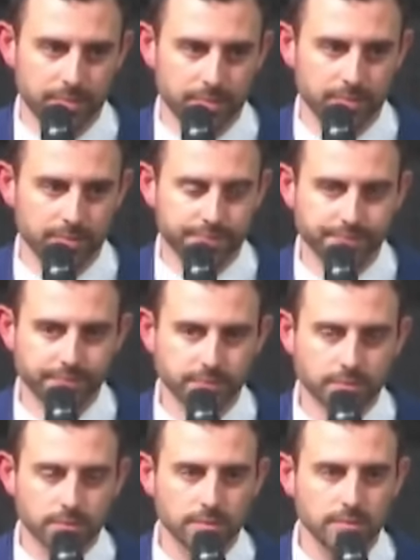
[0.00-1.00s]

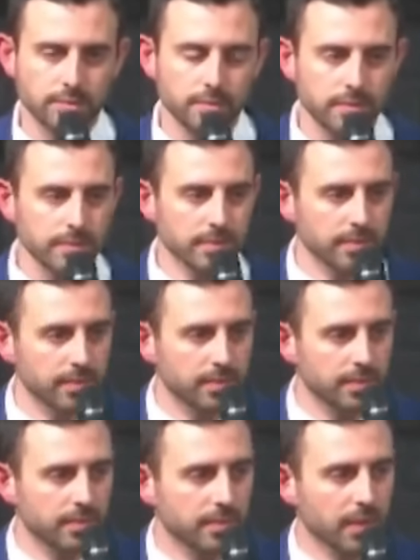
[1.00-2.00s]

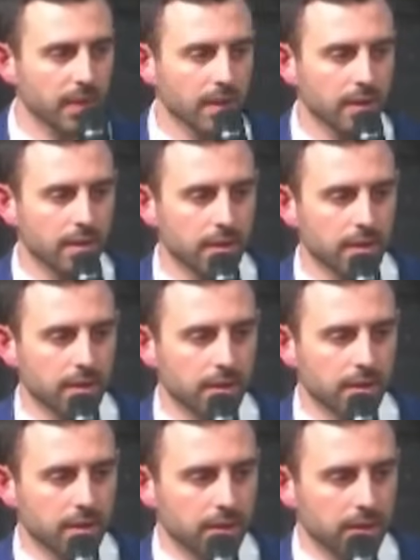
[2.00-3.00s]

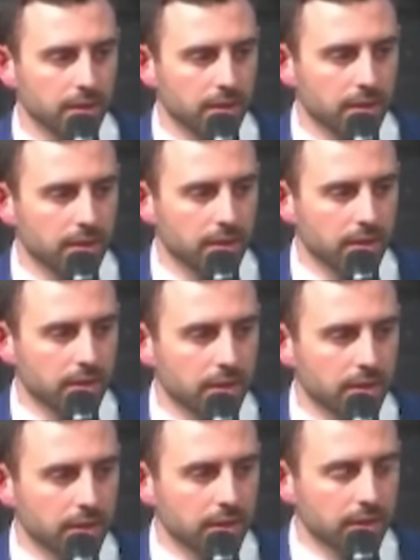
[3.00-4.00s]

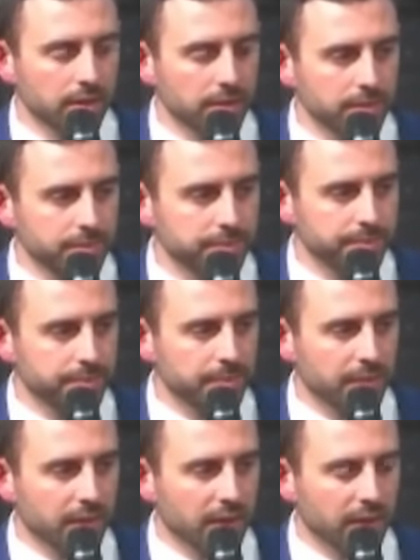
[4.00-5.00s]

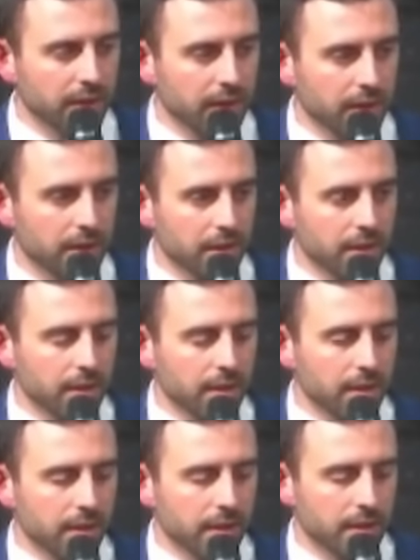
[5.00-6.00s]

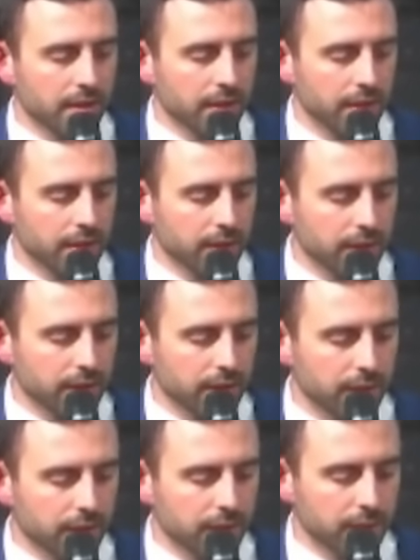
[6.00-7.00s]

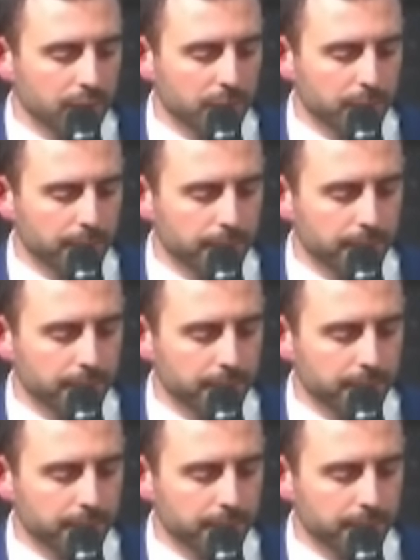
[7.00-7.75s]
No one is speaking in this clip.